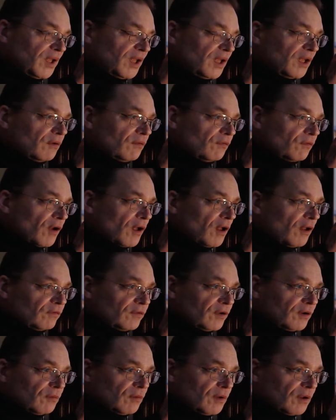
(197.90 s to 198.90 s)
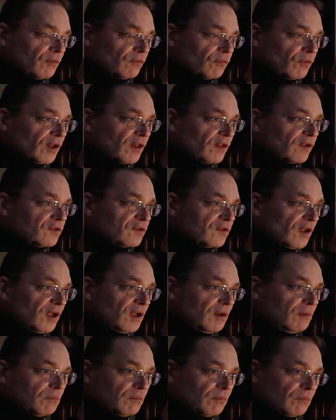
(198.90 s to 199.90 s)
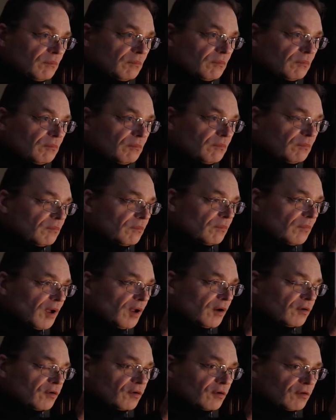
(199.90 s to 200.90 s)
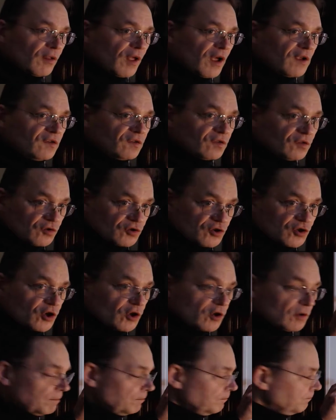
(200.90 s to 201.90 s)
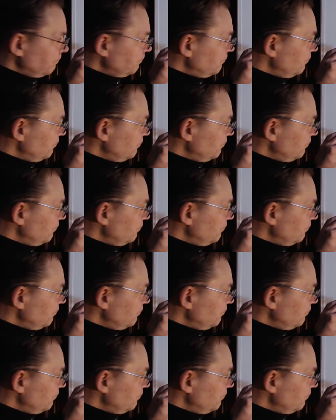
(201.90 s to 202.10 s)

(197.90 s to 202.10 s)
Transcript: being involved in real estate under licensure,